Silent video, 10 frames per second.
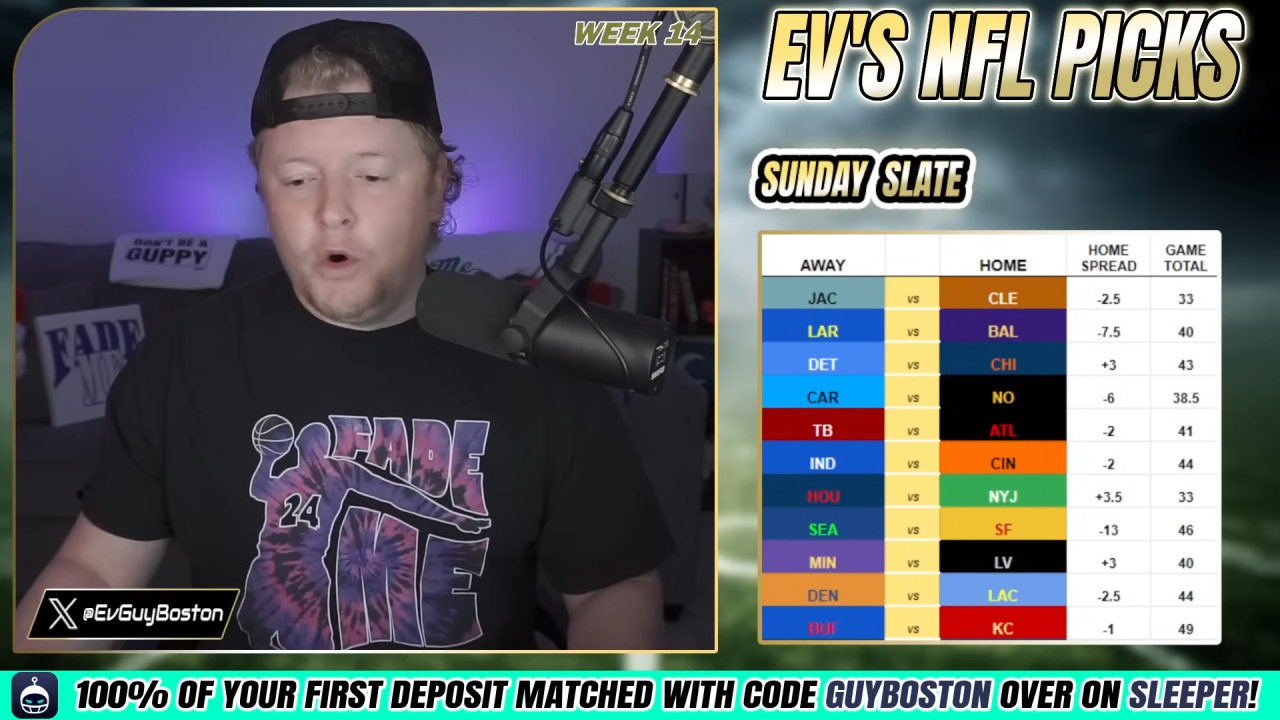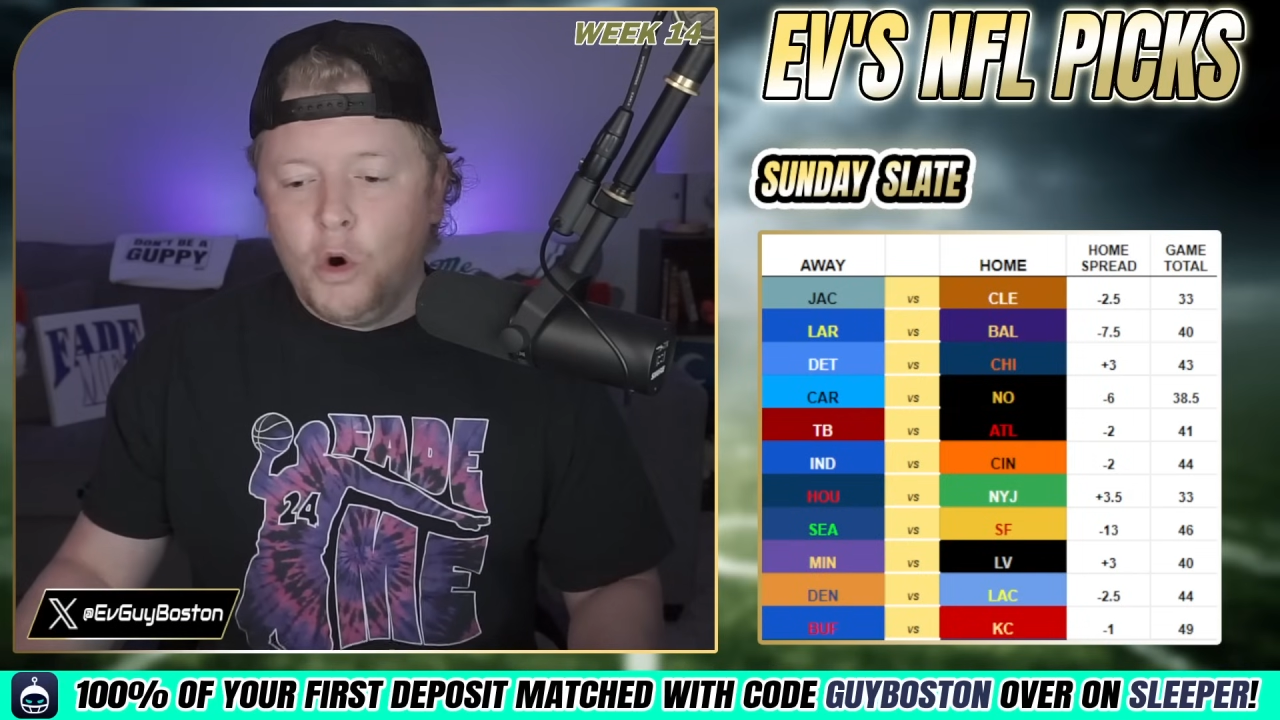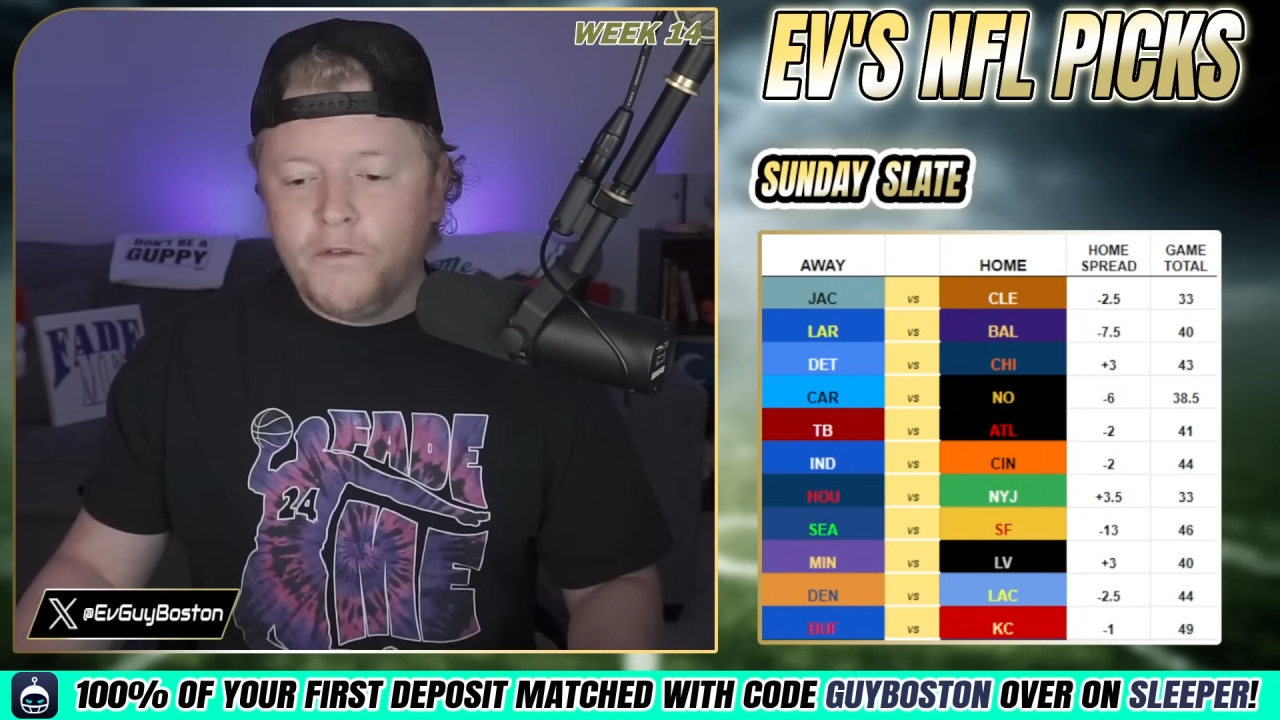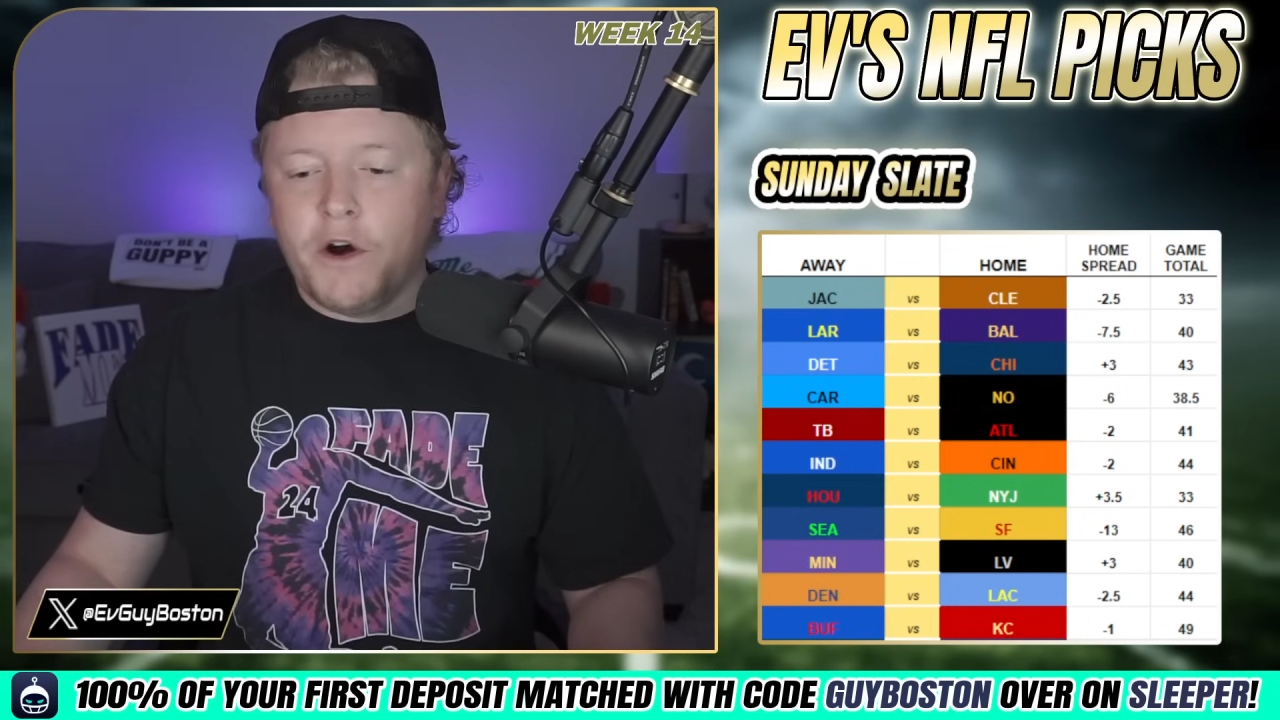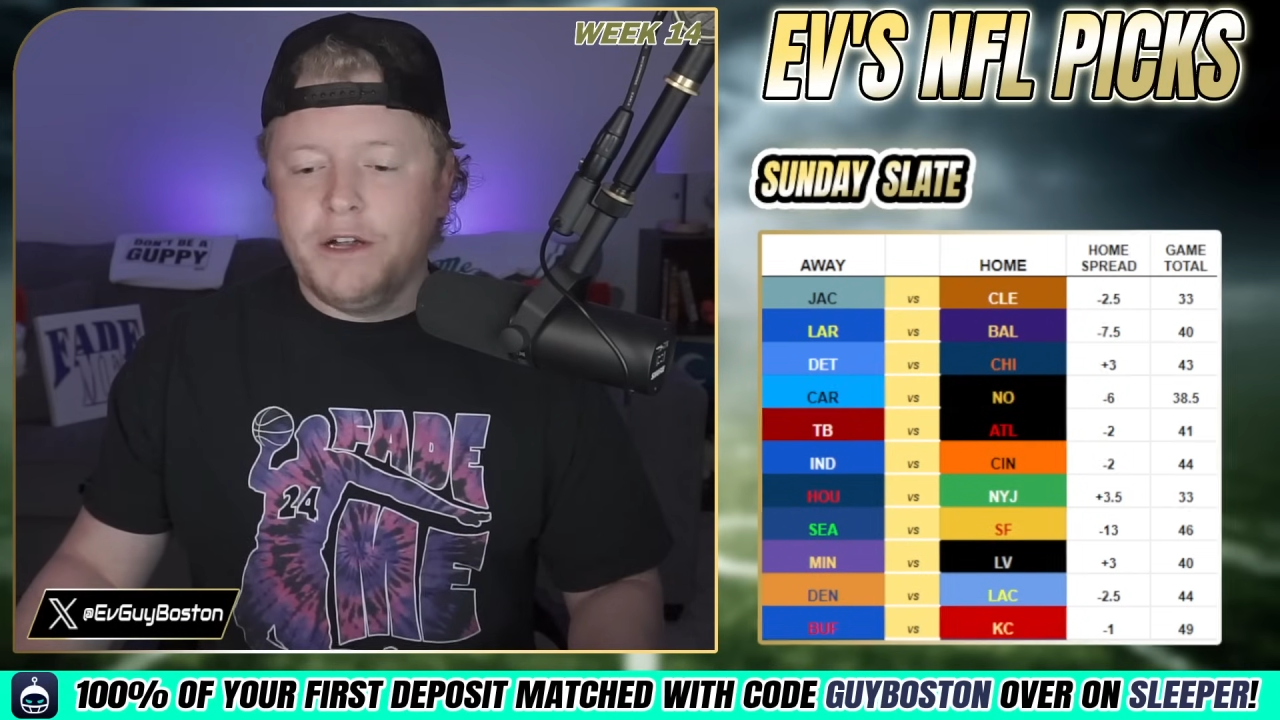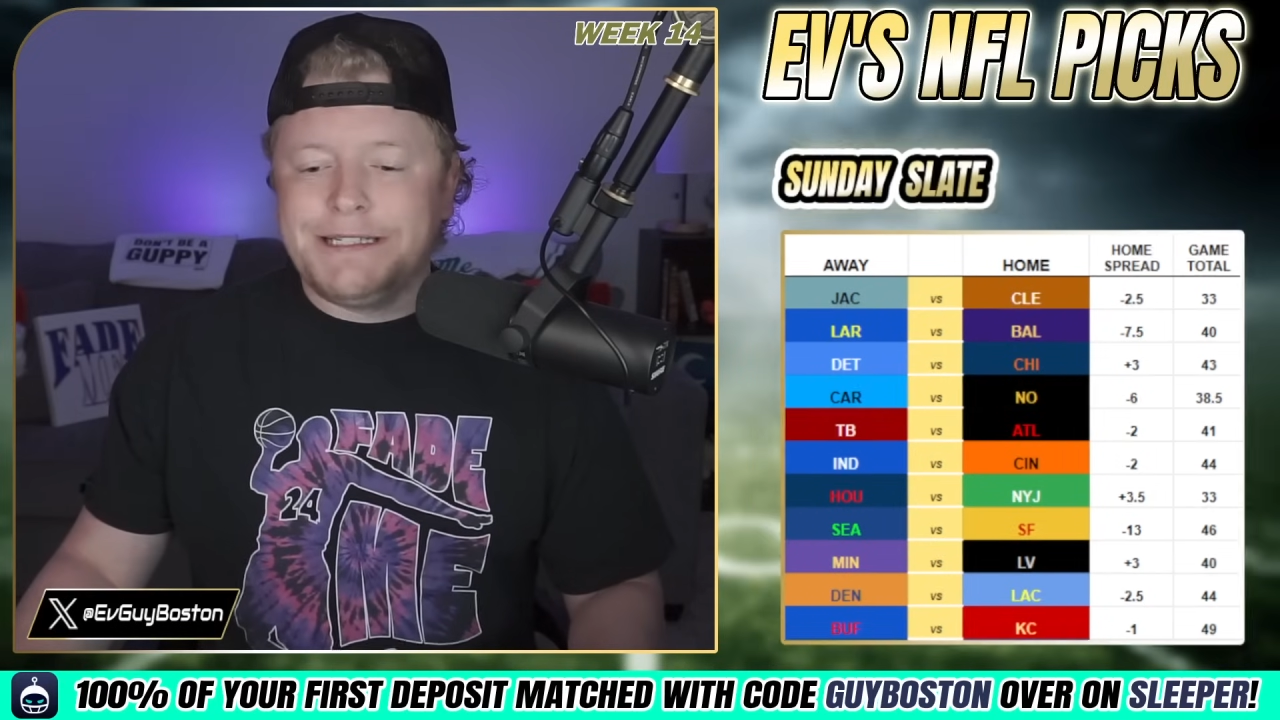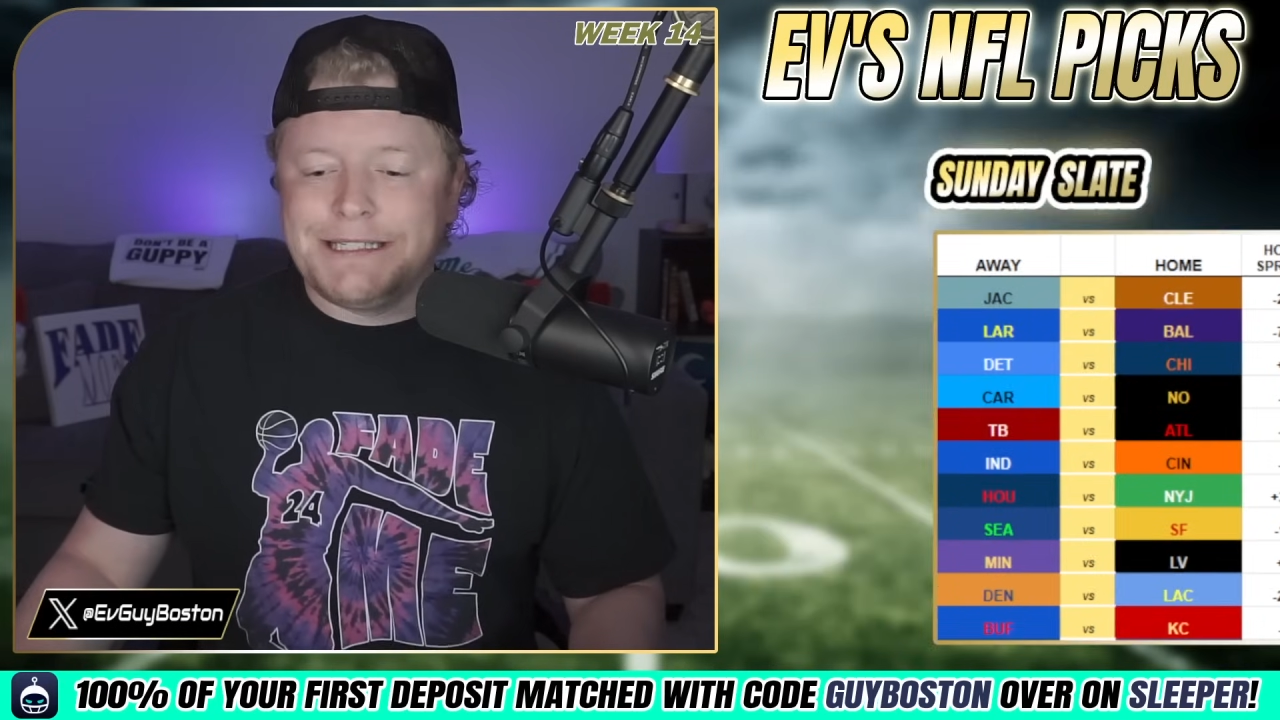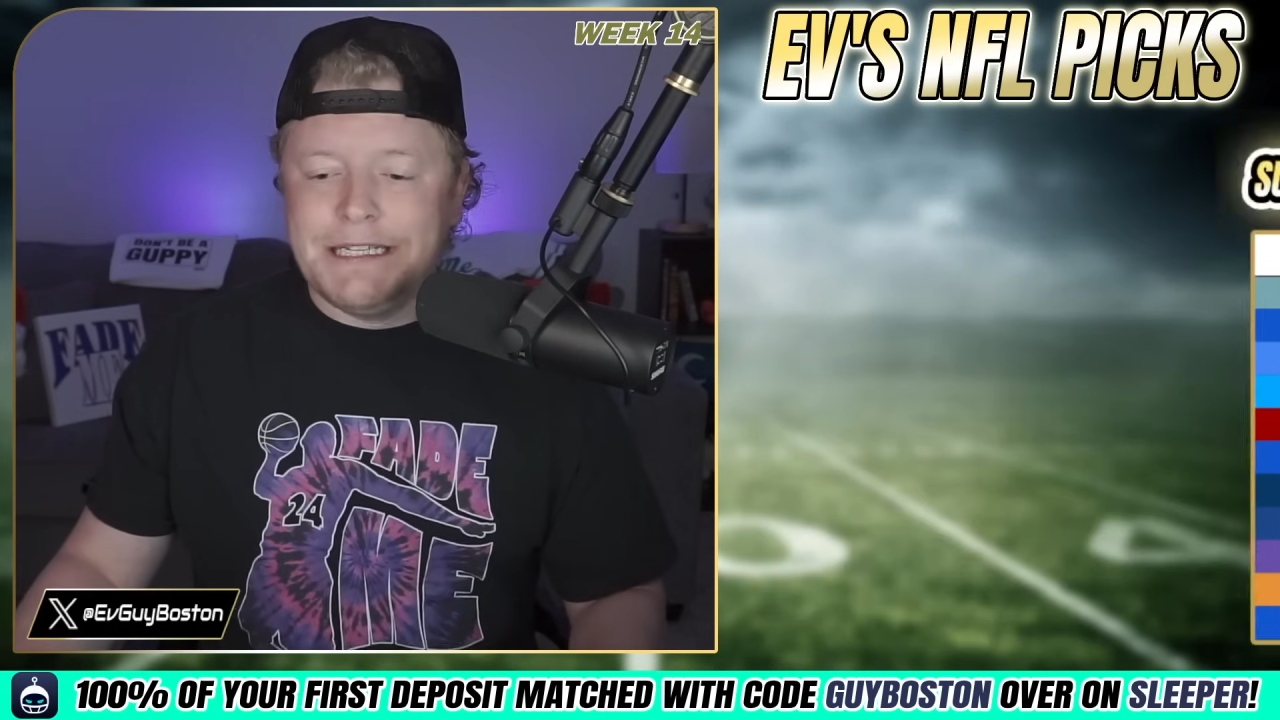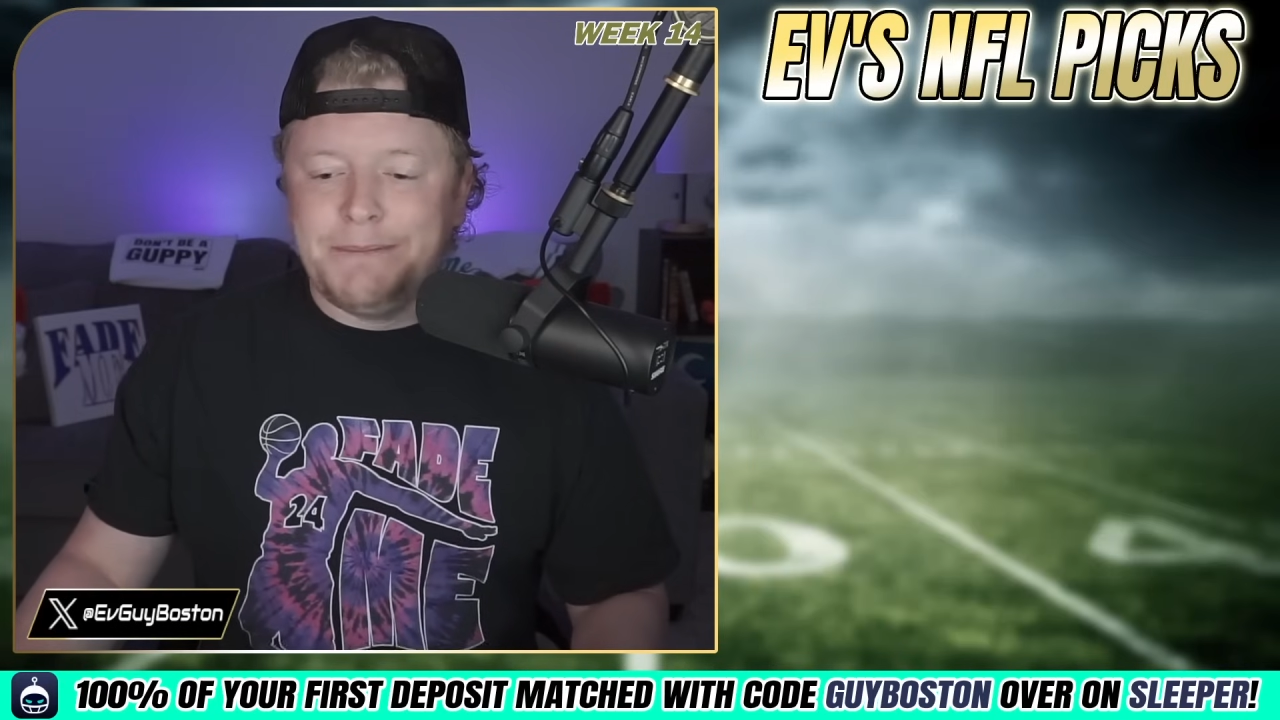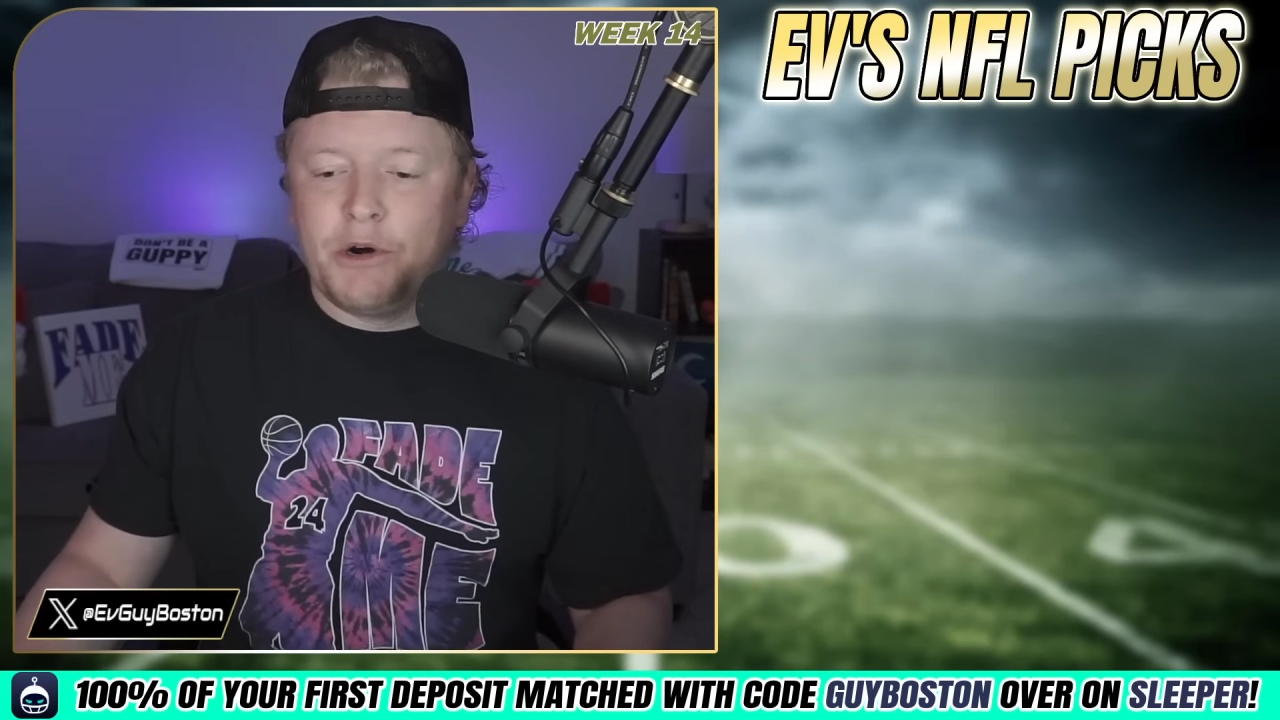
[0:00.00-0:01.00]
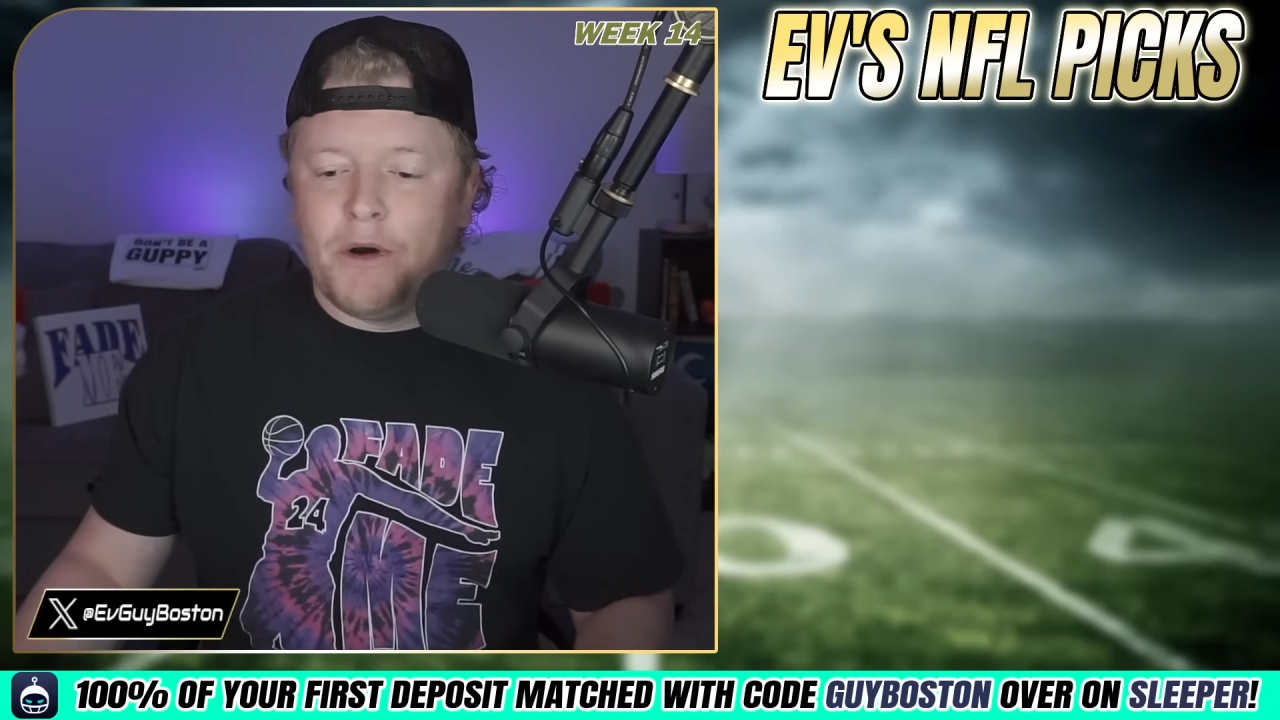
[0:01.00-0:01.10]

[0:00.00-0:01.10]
Over on Sleeper